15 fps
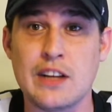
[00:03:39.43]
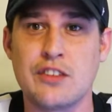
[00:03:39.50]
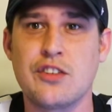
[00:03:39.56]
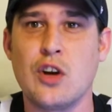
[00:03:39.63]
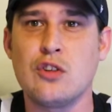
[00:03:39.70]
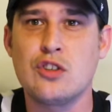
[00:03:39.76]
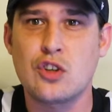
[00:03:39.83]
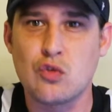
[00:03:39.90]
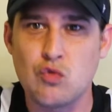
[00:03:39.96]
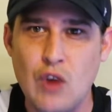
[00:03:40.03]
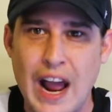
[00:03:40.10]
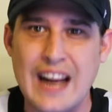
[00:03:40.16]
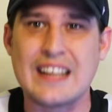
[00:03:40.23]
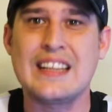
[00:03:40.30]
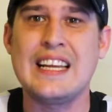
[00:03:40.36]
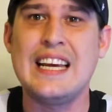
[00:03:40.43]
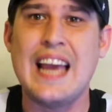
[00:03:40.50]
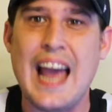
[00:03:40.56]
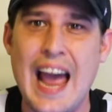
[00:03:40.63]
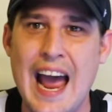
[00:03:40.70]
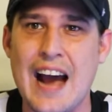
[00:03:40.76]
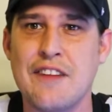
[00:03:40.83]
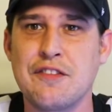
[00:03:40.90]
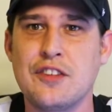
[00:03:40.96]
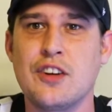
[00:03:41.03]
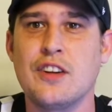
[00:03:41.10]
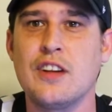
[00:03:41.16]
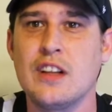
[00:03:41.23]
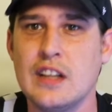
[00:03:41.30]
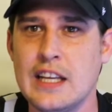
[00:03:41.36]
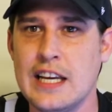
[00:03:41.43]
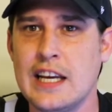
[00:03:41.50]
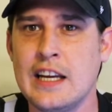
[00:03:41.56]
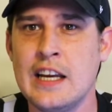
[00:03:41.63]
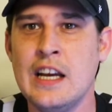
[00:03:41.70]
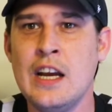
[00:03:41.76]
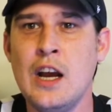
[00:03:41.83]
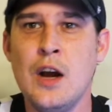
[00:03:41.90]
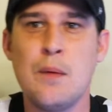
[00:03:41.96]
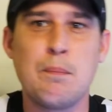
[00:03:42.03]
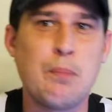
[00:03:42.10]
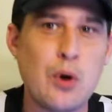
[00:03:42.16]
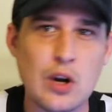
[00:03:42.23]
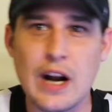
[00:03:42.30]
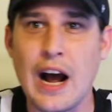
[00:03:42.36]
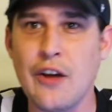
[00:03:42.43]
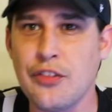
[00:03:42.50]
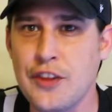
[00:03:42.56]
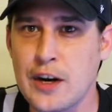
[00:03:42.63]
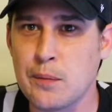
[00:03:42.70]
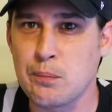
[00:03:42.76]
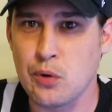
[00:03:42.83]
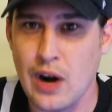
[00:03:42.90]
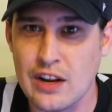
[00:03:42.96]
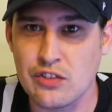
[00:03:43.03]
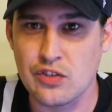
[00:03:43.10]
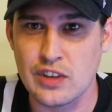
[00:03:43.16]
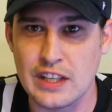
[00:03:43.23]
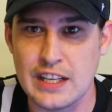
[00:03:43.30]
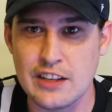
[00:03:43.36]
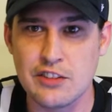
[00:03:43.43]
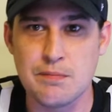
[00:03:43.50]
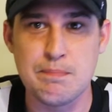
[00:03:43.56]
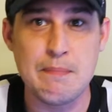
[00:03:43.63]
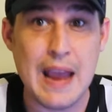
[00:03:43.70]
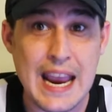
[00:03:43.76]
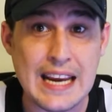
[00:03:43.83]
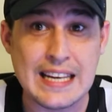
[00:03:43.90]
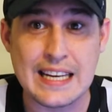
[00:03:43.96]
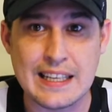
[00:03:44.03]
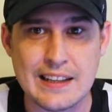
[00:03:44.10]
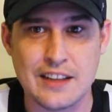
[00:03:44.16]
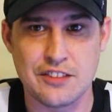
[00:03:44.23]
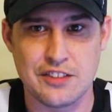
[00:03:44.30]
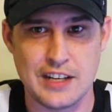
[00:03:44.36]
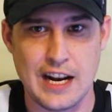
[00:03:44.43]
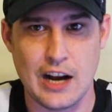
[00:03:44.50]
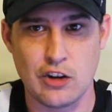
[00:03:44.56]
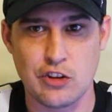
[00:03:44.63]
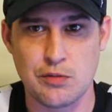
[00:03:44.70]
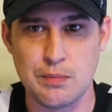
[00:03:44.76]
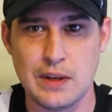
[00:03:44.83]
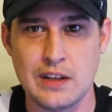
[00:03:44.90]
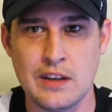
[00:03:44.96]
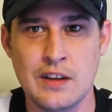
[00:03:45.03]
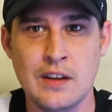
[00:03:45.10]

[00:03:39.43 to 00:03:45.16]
So directly after the league put out their press release making this announcement,